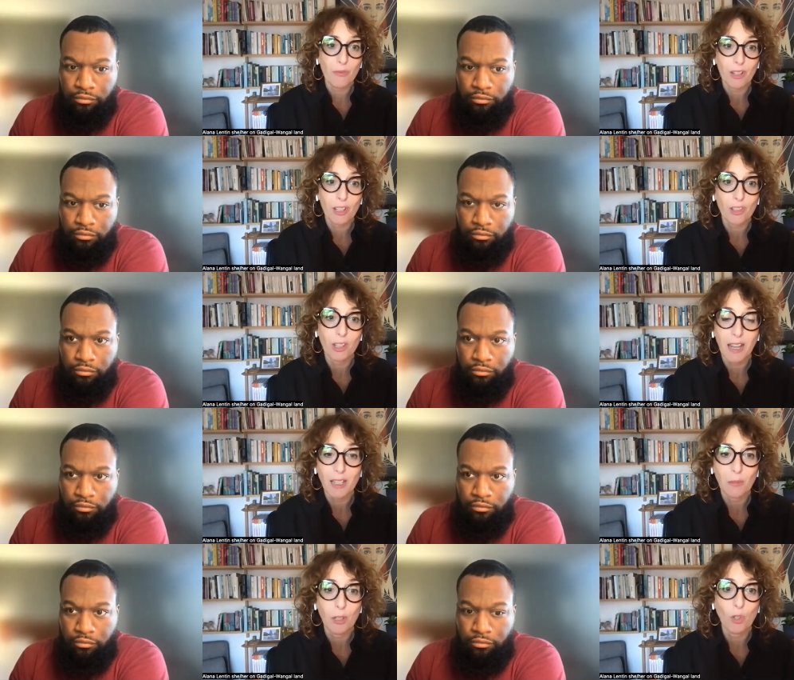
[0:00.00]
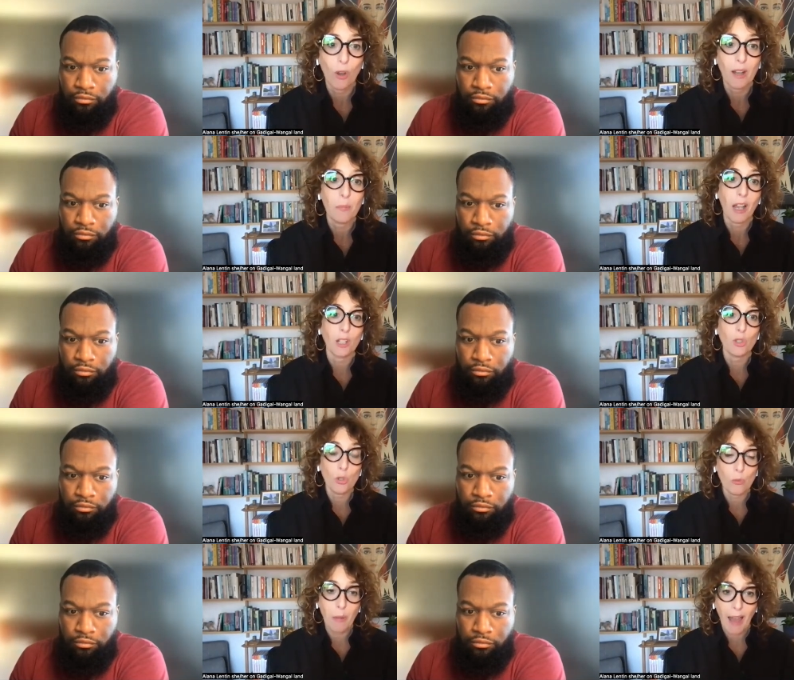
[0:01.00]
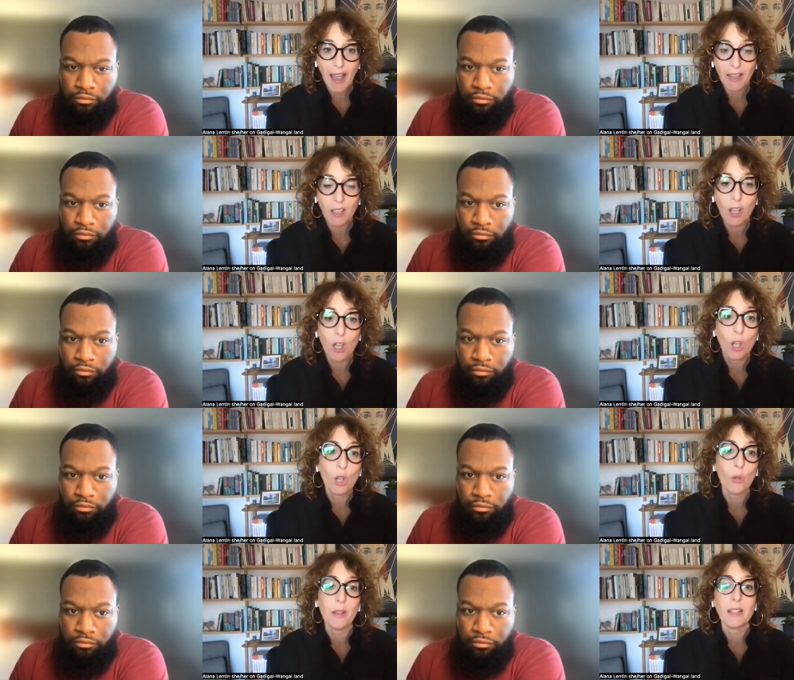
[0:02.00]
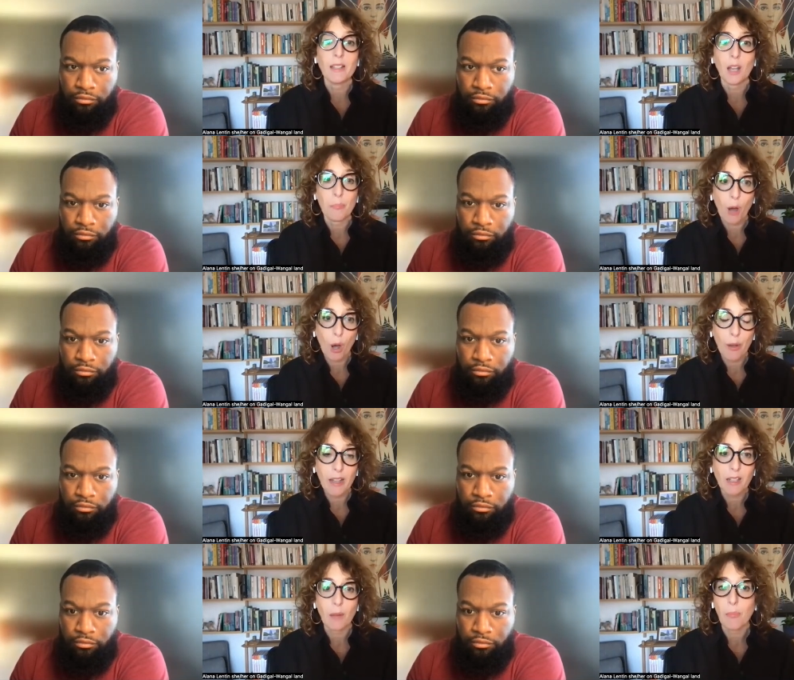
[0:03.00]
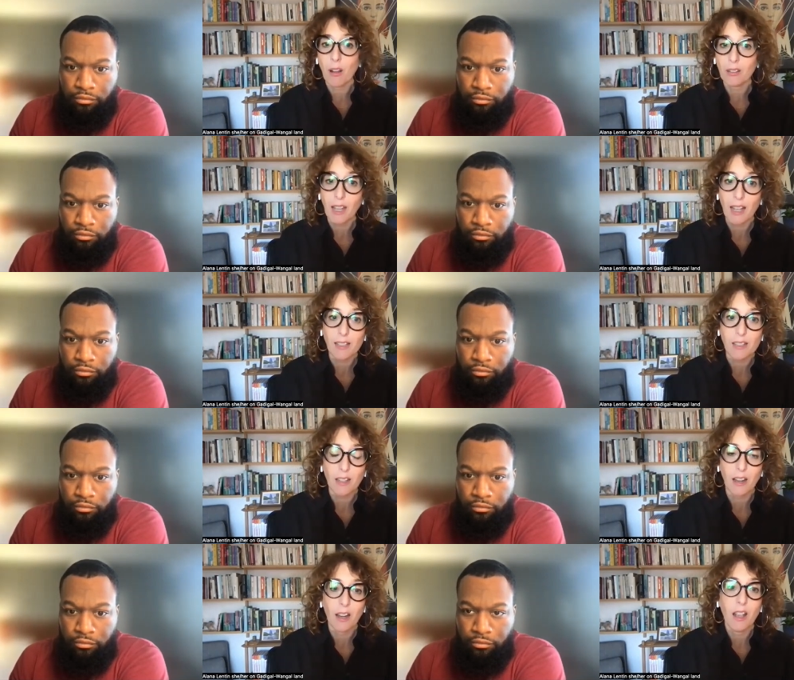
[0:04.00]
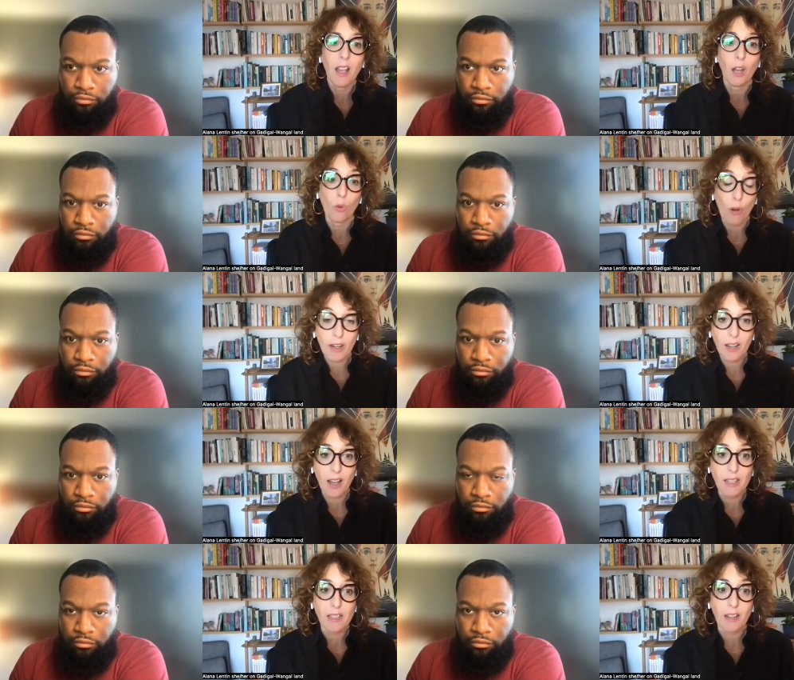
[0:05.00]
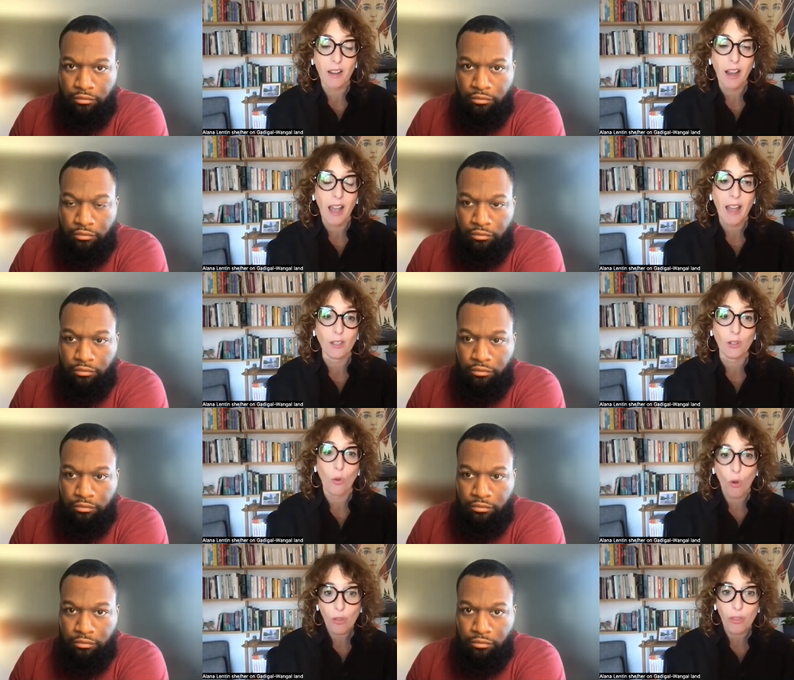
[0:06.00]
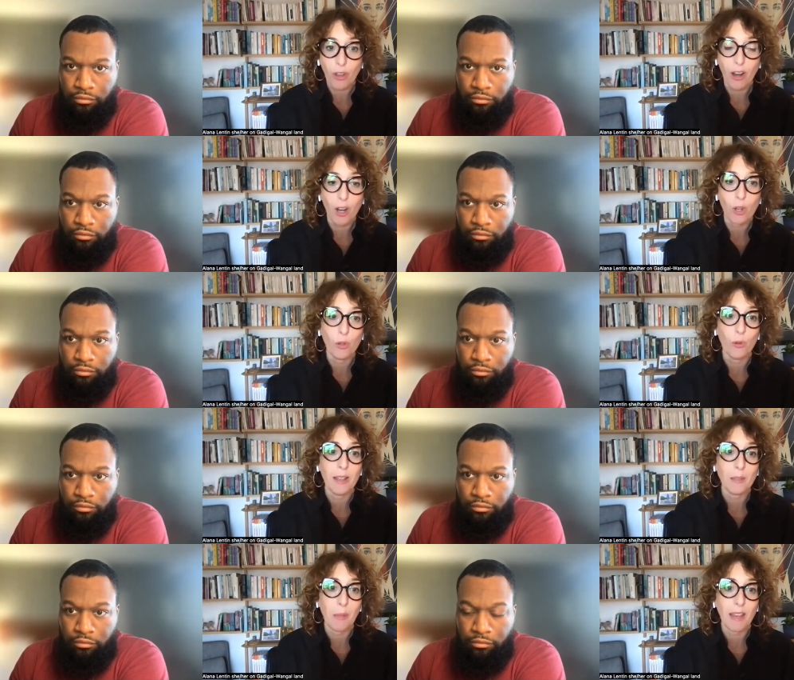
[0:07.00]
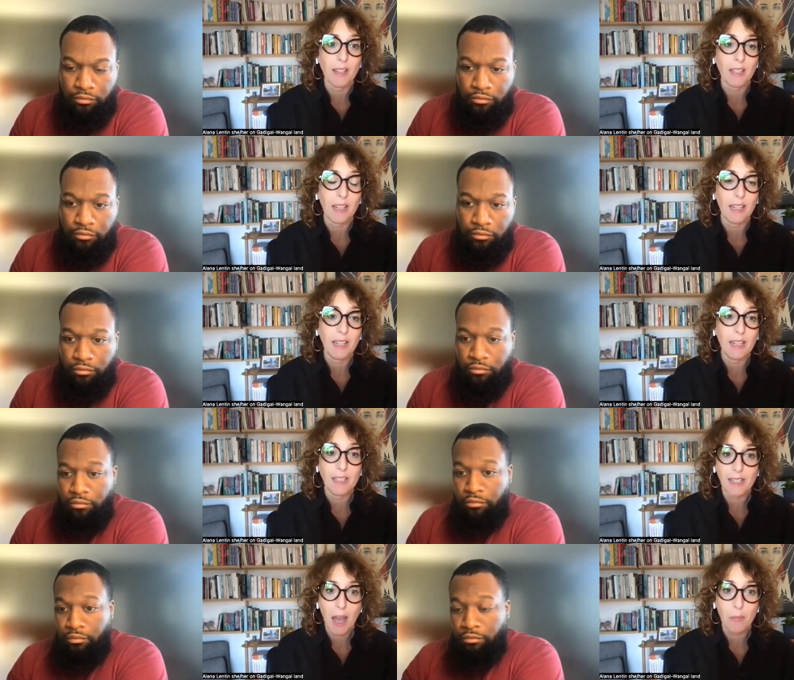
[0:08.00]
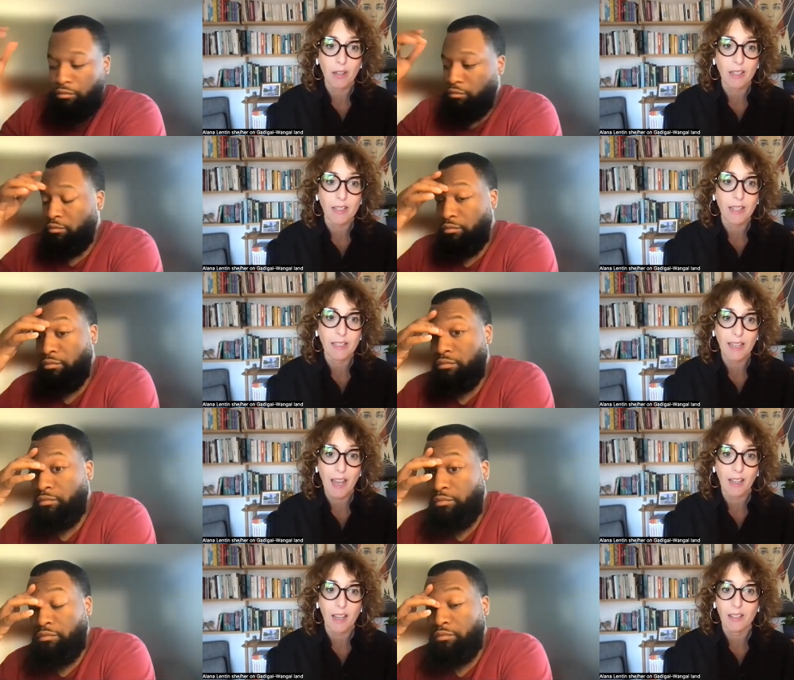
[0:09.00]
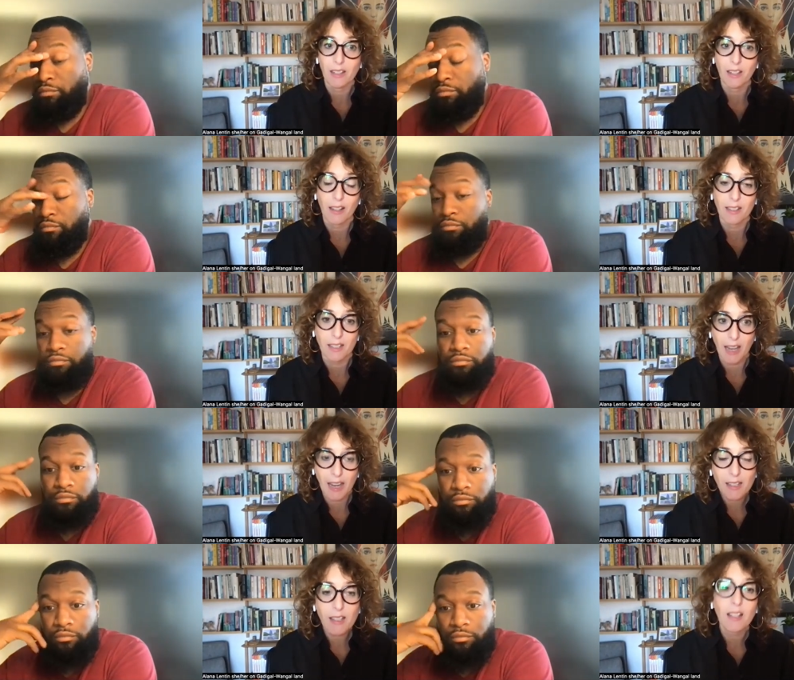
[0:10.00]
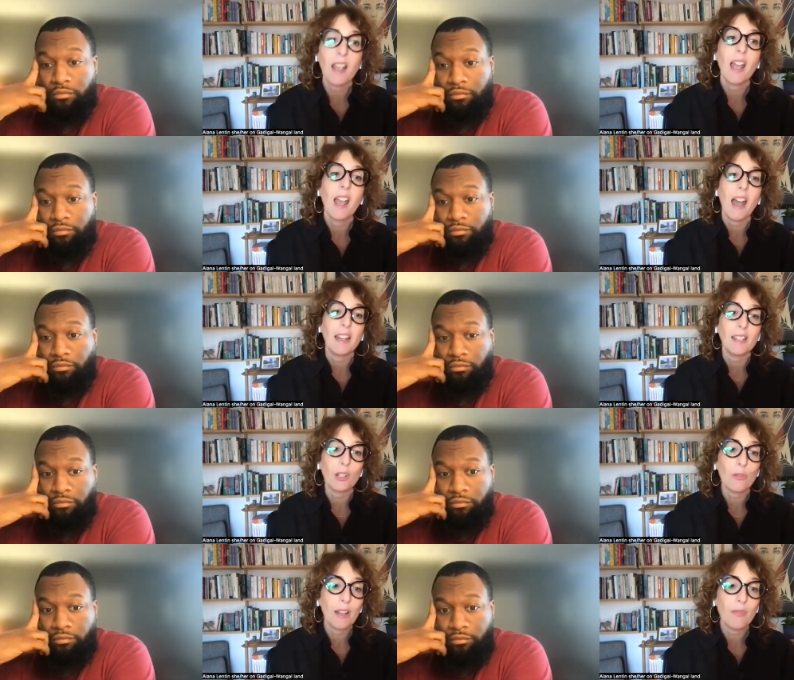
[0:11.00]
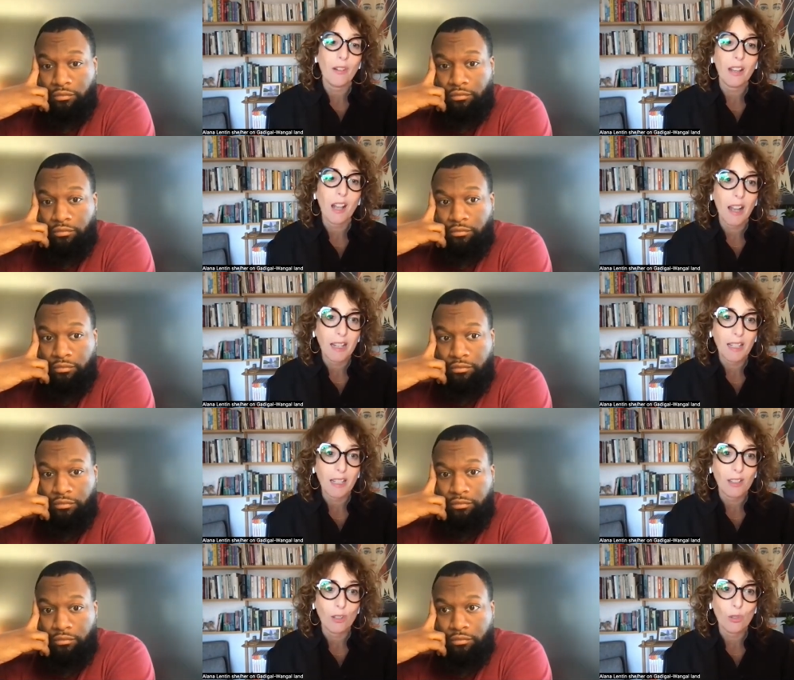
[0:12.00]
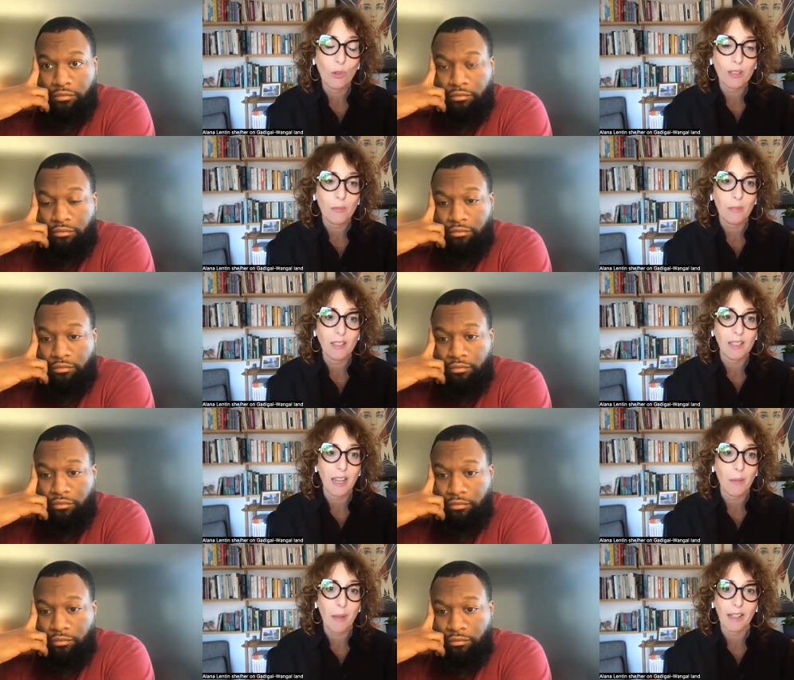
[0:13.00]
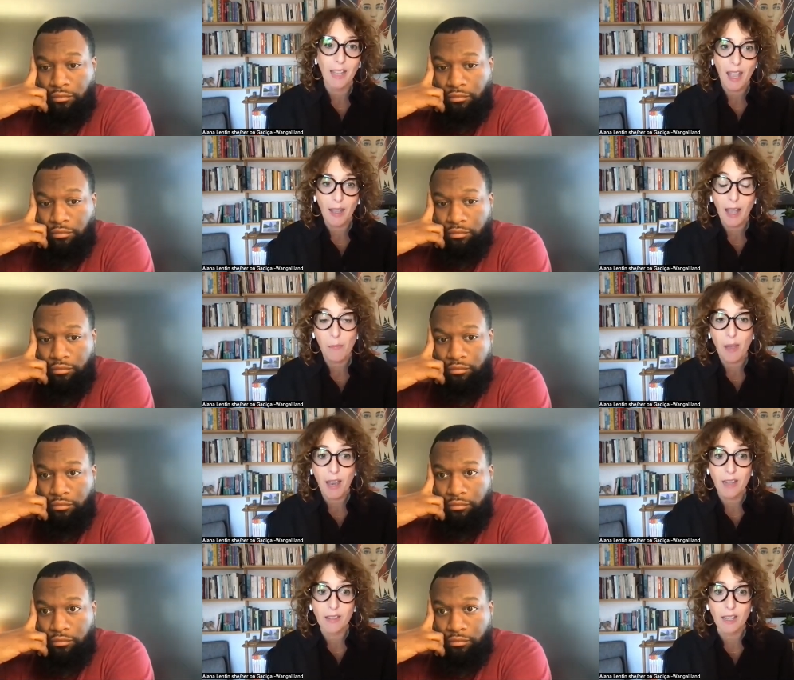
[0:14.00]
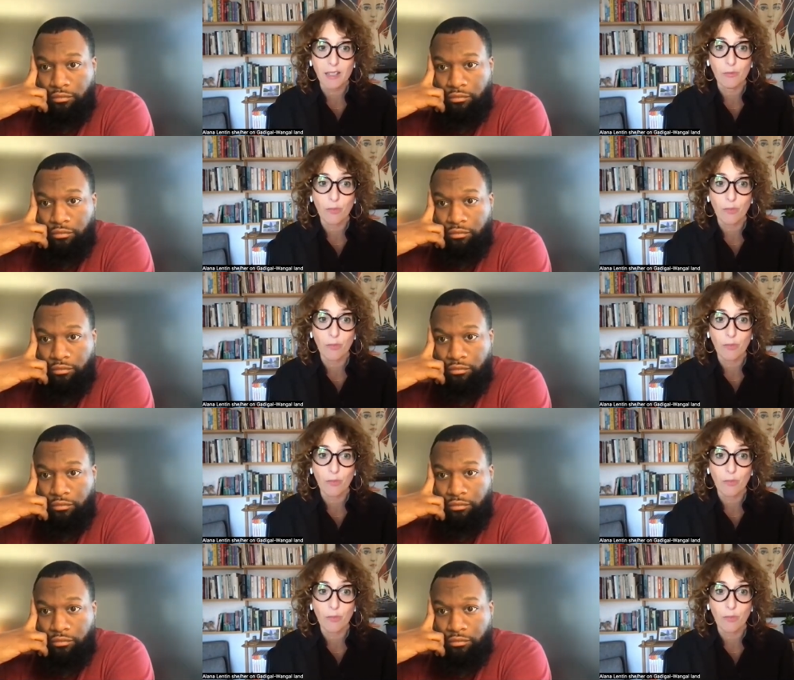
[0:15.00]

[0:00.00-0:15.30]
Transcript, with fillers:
Speaker 1: privilege today to be joined by Too Black, who is a poet, a podcaster, an organizer, and an author who is based in Indianapolis, Indiana, in the United States. And he's agreed very kindly to talk to me today about a ca- campaign that he's